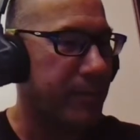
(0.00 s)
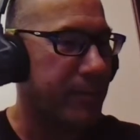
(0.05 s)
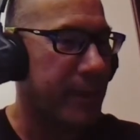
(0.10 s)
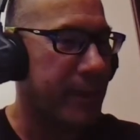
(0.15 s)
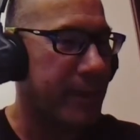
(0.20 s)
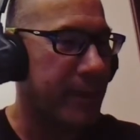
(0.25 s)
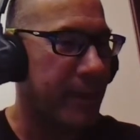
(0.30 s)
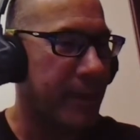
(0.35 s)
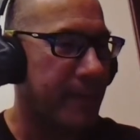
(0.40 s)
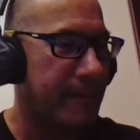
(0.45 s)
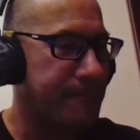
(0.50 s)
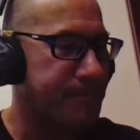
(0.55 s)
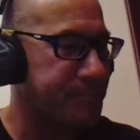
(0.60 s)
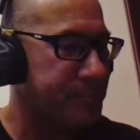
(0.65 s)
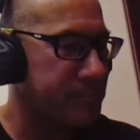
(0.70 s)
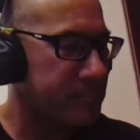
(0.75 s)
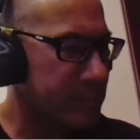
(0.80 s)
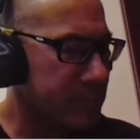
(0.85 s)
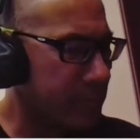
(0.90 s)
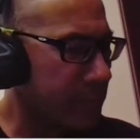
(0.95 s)
But
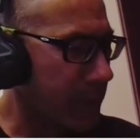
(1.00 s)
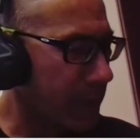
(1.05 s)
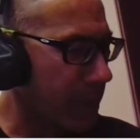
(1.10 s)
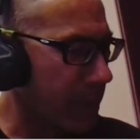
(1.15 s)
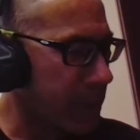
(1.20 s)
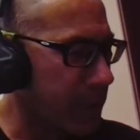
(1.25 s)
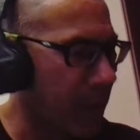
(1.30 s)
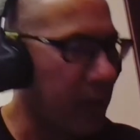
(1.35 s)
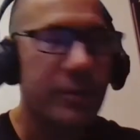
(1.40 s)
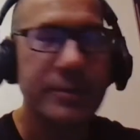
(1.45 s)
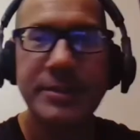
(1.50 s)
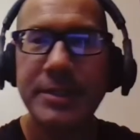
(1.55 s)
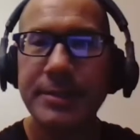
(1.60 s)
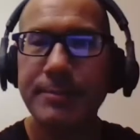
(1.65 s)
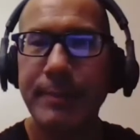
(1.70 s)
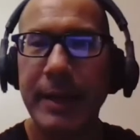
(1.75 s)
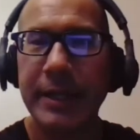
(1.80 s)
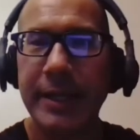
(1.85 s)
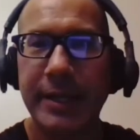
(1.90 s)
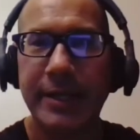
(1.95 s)
Carlton
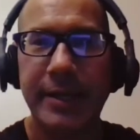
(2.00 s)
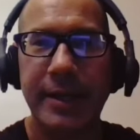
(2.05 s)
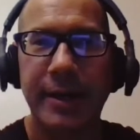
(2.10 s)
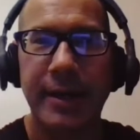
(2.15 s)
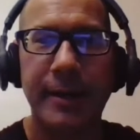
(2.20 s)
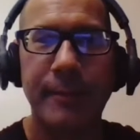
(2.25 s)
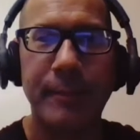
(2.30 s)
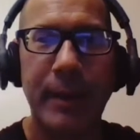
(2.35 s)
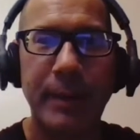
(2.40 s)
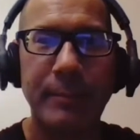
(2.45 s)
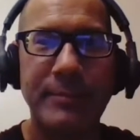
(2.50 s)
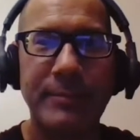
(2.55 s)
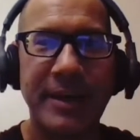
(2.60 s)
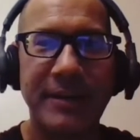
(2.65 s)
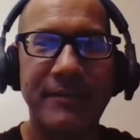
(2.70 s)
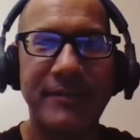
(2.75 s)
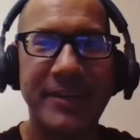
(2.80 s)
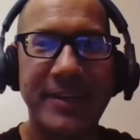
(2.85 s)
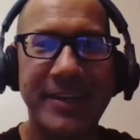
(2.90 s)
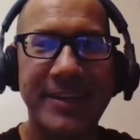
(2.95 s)
Mellick, I'm
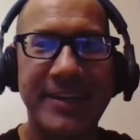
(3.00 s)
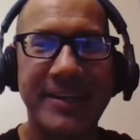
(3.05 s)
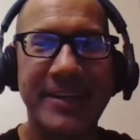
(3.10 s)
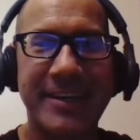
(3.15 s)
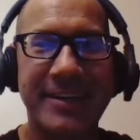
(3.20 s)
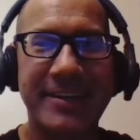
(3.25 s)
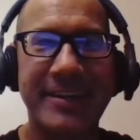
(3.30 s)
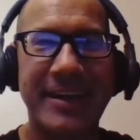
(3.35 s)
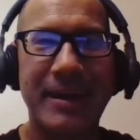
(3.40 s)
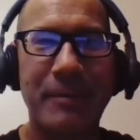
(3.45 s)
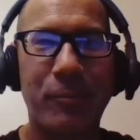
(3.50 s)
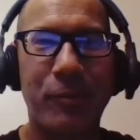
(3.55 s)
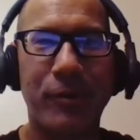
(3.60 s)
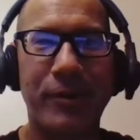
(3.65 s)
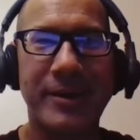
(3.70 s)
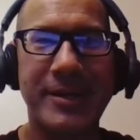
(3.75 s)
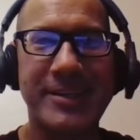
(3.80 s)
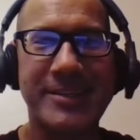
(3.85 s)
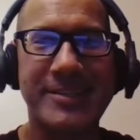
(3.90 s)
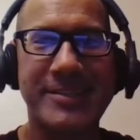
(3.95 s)
definitely going to get a lot more
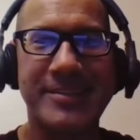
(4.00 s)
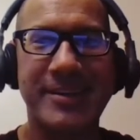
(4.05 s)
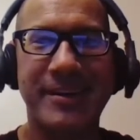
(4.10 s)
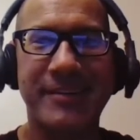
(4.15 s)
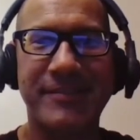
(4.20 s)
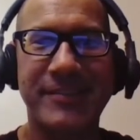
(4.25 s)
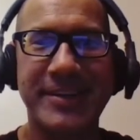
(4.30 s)
of his stuff.